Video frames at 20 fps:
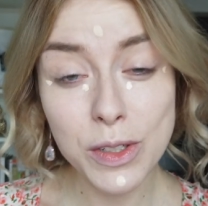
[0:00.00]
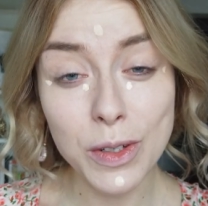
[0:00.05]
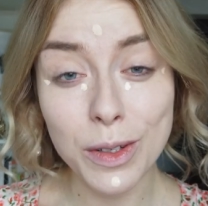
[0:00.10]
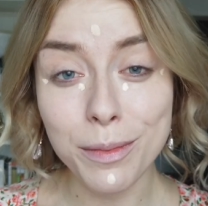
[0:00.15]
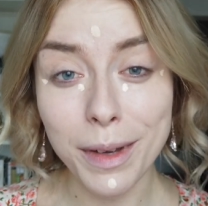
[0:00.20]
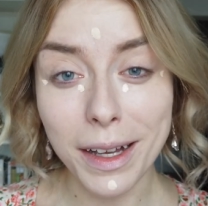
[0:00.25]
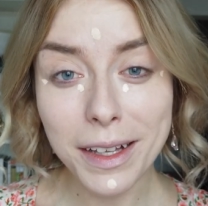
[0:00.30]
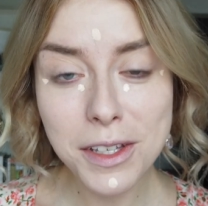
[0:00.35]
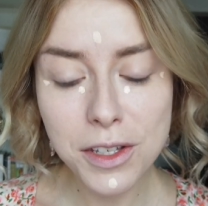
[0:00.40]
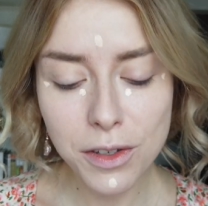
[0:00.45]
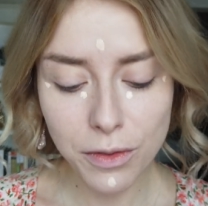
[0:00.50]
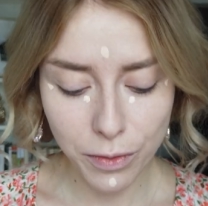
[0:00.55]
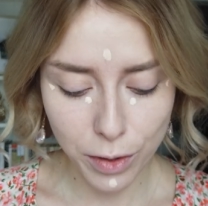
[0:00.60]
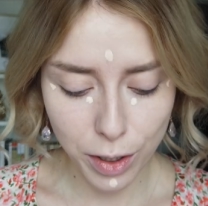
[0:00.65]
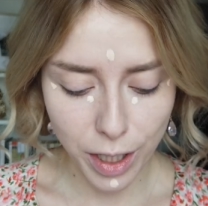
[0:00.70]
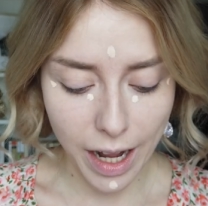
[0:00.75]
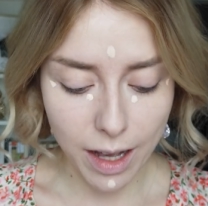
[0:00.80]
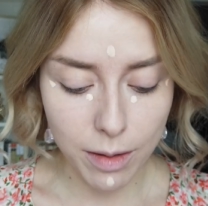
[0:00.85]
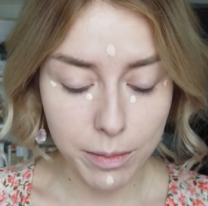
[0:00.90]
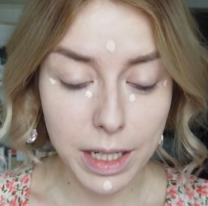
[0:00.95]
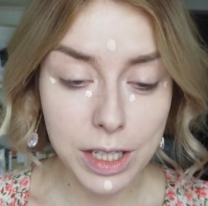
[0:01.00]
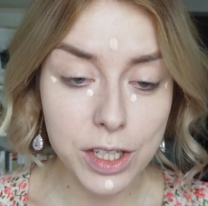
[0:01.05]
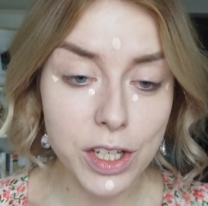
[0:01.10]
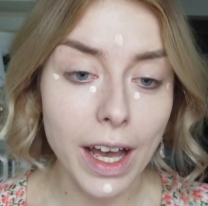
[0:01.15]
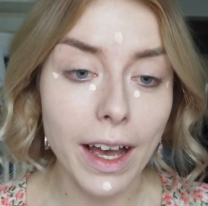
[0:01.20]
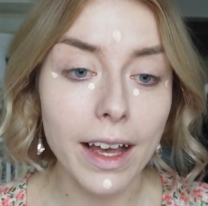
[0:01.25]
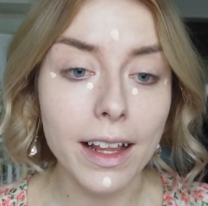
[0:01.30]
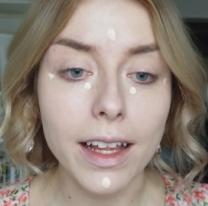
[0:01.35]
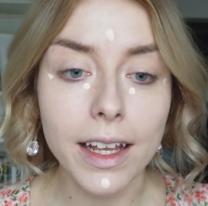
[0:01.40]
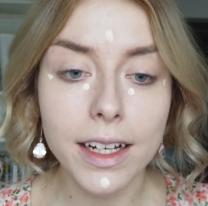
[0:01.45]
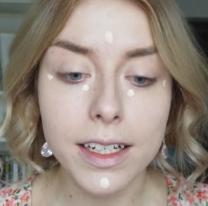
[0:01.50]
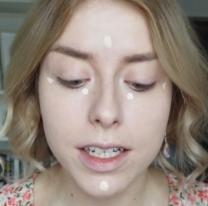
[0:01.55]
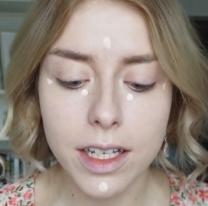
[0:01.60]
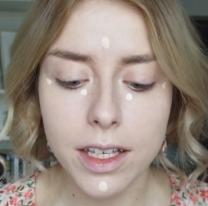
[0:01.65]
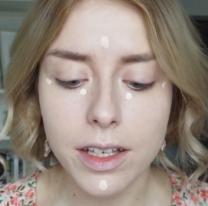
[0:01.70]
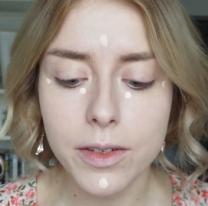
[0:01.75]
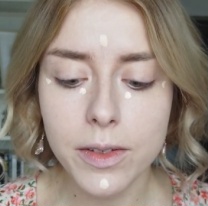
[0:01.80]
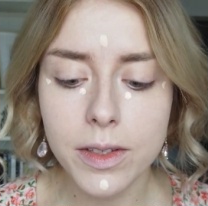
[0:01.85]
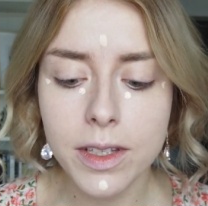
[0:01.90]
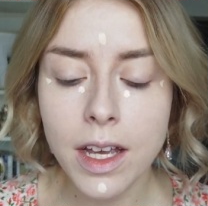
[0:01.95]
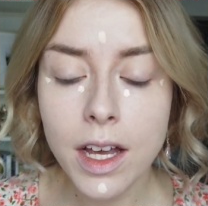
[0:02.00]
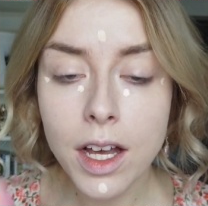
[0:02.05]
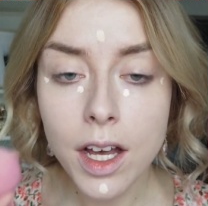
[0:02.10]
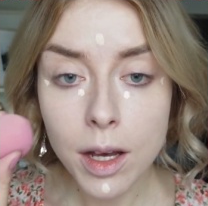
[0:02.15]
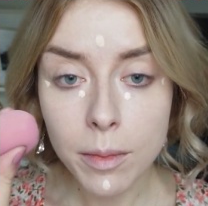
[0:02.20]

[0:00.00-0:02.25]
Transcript: too much for how much I like to use,